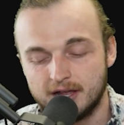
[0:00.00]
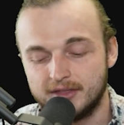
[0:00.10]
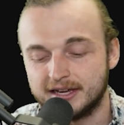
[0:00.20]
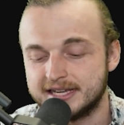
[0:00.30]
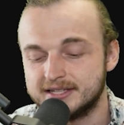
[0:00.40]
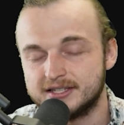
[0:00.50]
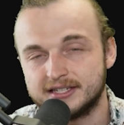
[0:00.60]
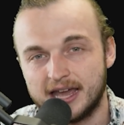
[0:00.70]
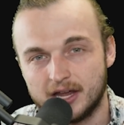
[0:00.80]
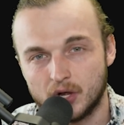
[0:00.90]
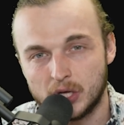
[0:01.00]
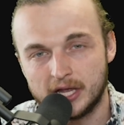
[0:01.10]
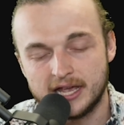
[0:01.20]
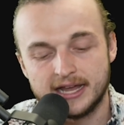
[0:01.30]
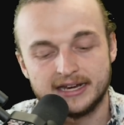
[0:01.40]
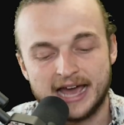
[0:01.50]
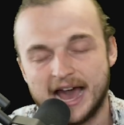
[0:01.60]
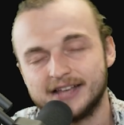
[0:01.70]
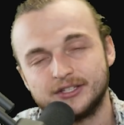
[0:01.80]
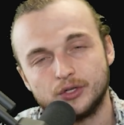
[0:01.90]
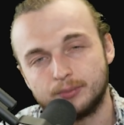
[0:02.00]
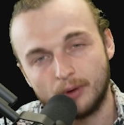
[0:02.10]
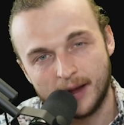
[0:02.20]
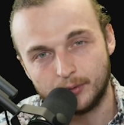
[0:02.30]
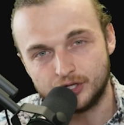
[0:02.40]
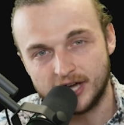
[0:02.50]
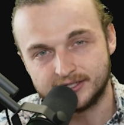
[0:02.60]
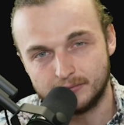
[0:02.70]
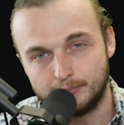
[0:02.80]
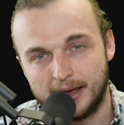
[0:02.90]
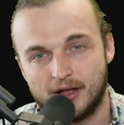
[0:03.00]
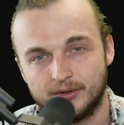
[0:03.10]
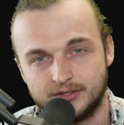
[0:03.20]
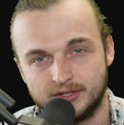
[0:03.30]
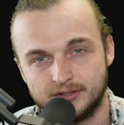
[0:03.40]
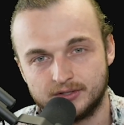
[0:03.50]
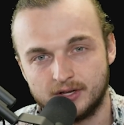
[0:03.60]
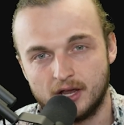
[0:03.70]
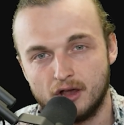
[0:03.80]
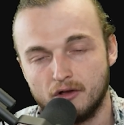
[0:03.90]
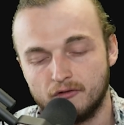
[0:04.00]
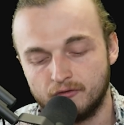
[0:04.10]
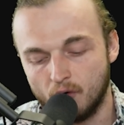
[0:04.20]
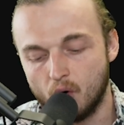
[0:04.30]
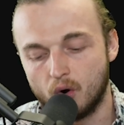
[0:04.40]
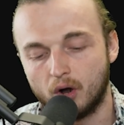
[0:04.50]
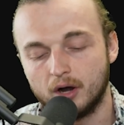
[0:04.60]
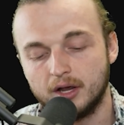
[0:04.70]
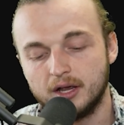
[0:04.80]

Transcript: that can scale and has those proper checks and balances for